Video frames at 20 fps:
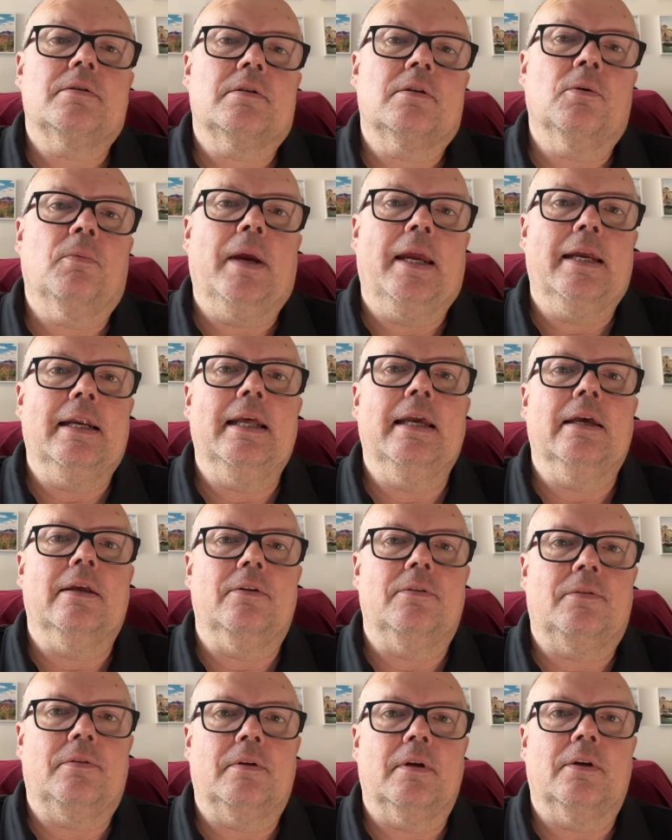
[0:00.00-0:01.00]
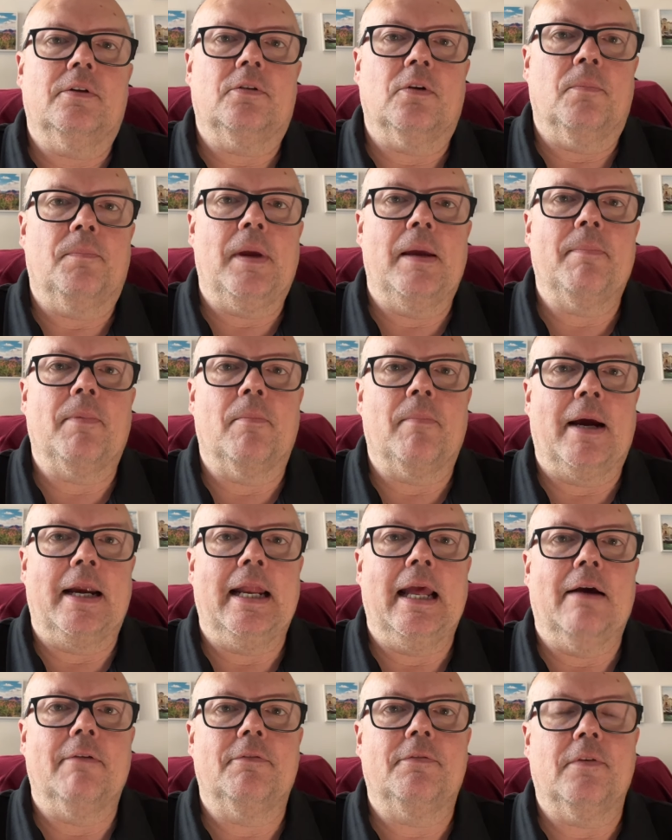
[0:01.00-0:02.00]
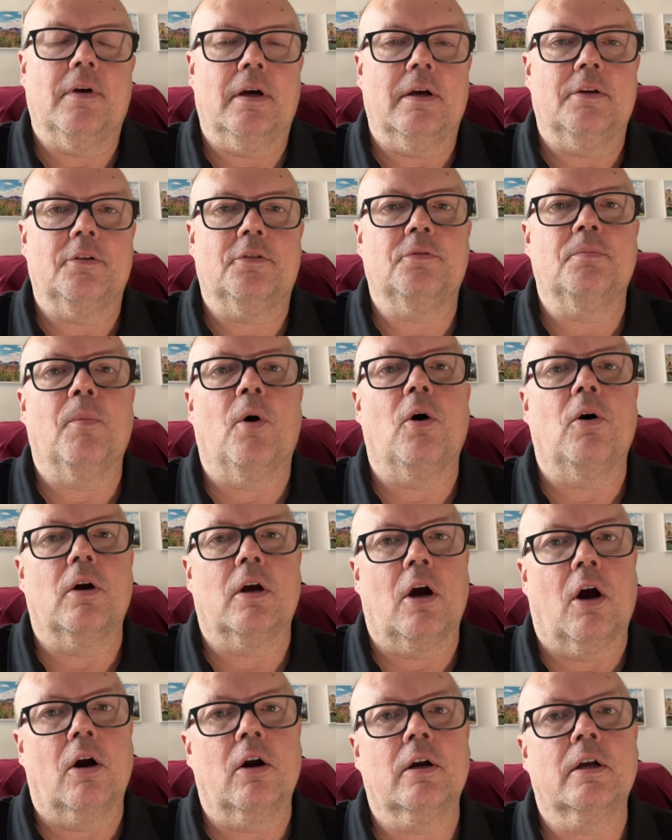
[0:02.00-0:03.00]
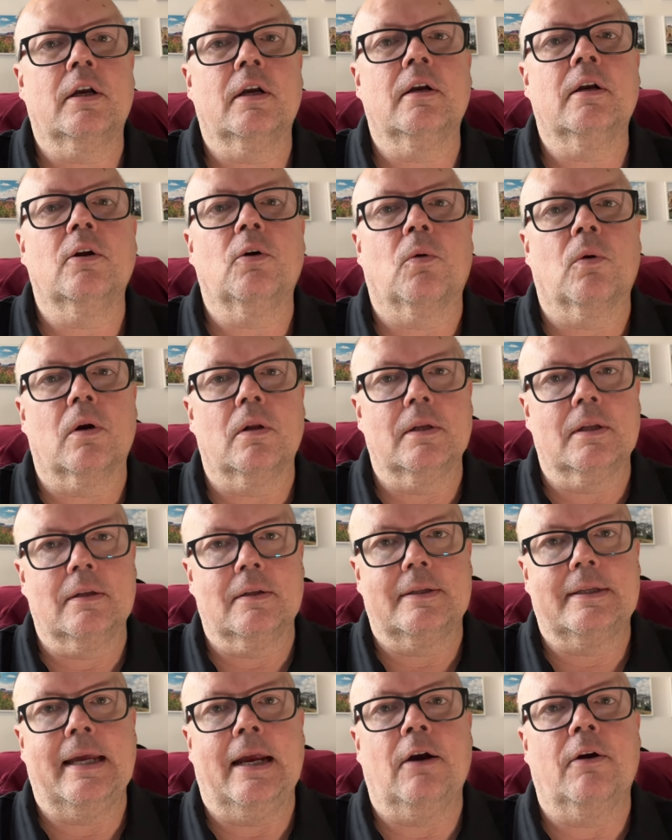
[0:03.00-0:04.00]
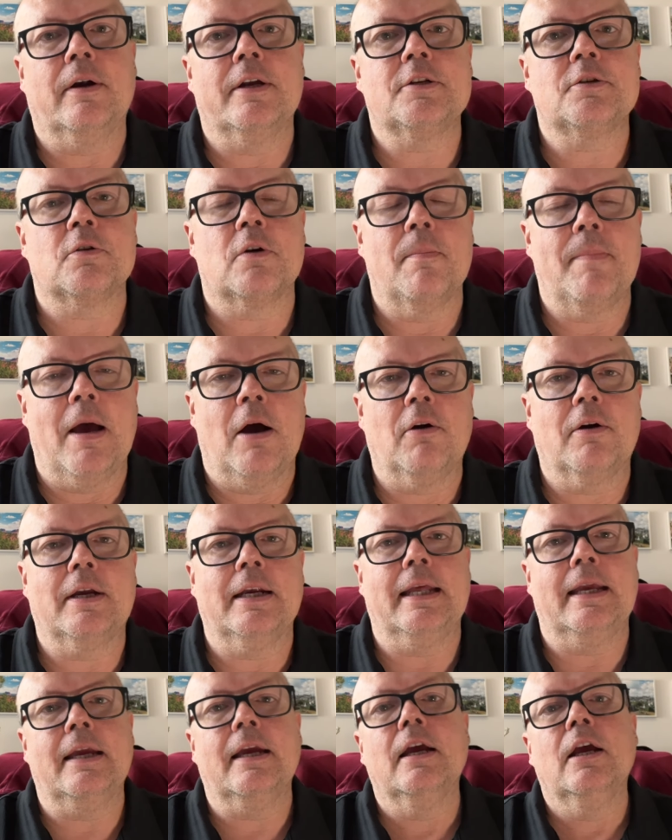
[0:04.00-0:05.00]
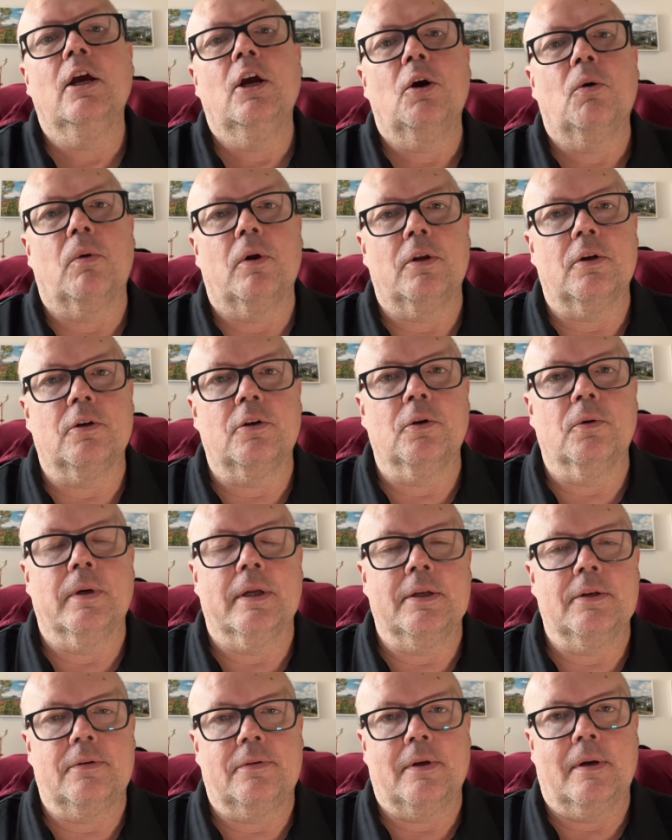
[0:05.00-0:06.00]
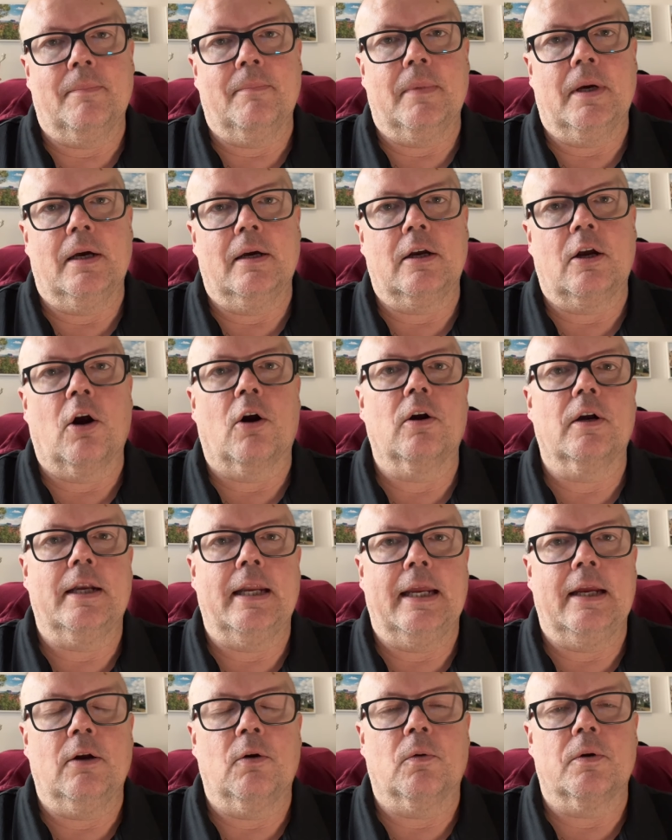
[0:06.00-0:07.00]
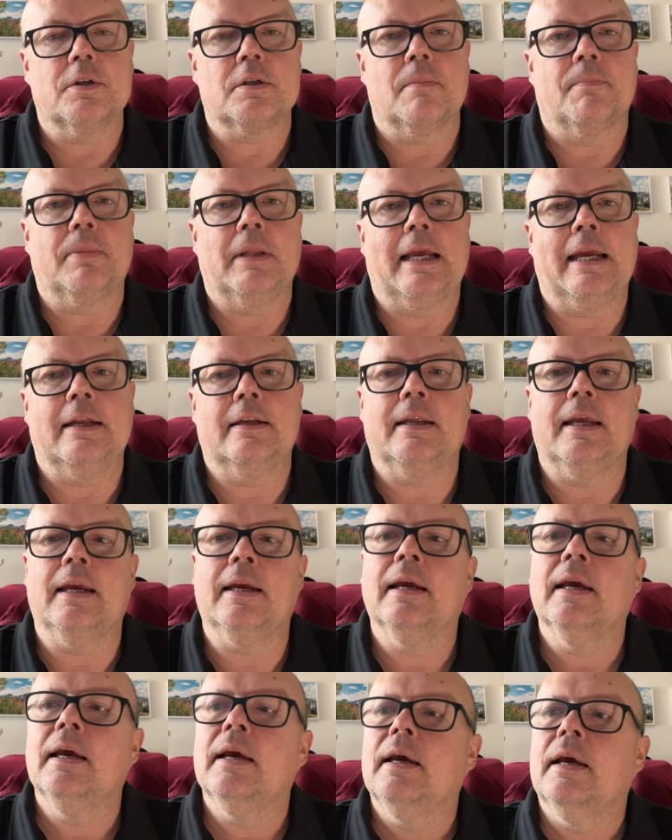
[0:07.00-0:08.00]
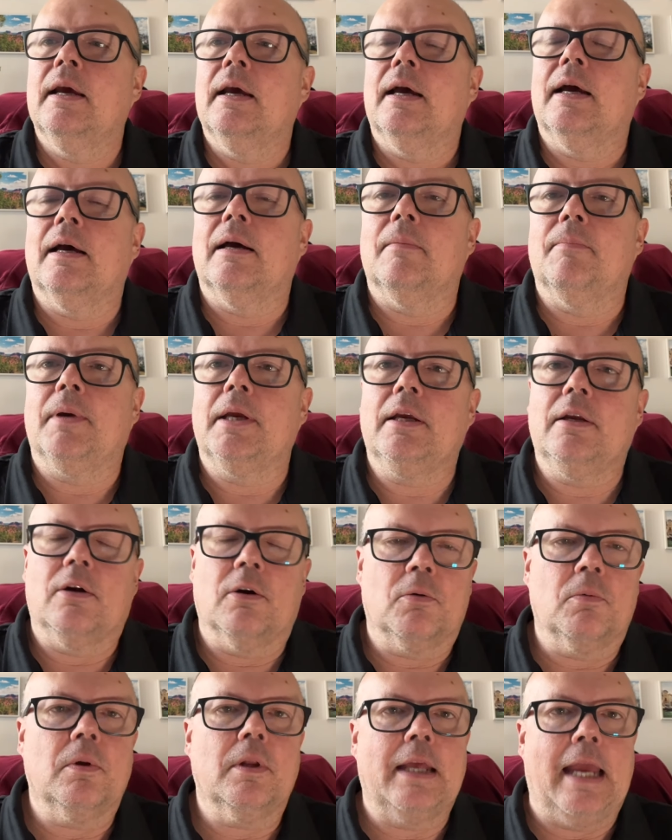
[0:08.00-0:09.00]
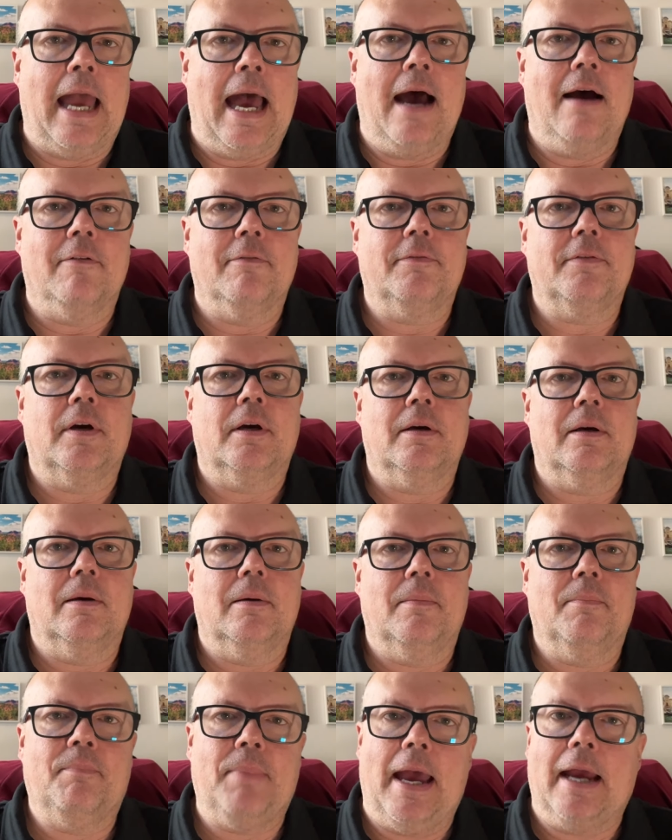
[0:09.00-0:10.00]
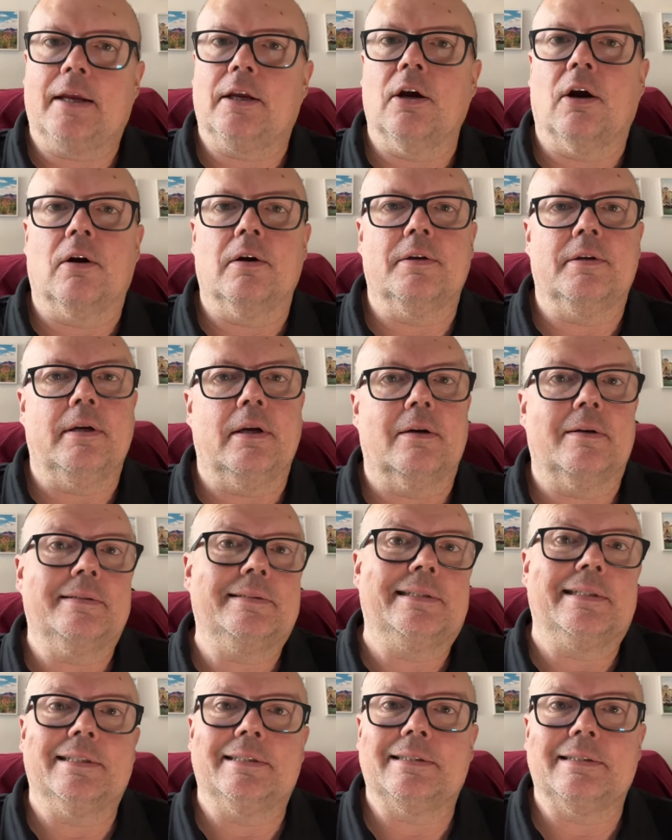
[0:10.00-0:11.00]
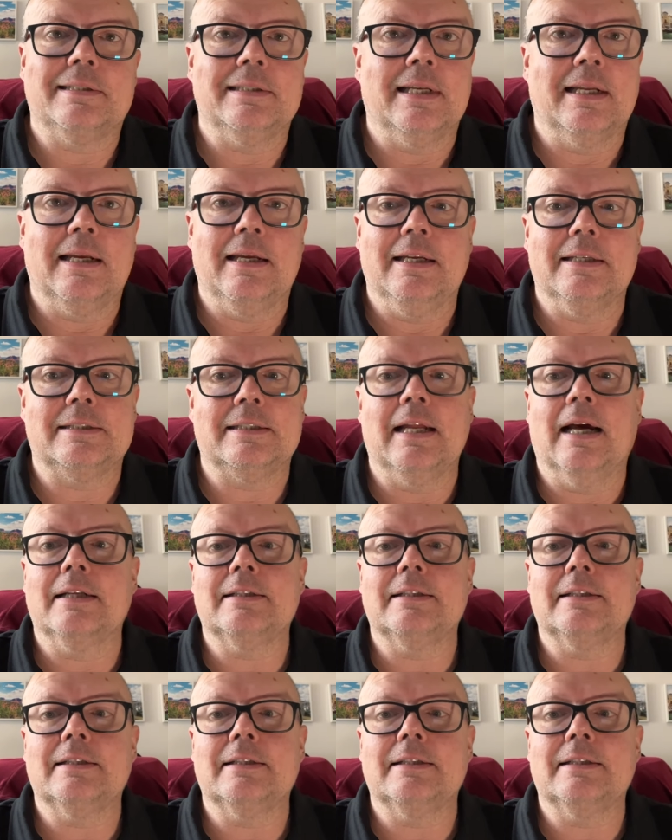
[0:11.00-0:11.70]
the way it is. So people might have a small garden or a little terrace or a balcony where they're doing some gardening or some planting. But you don't really have backyards here. It's not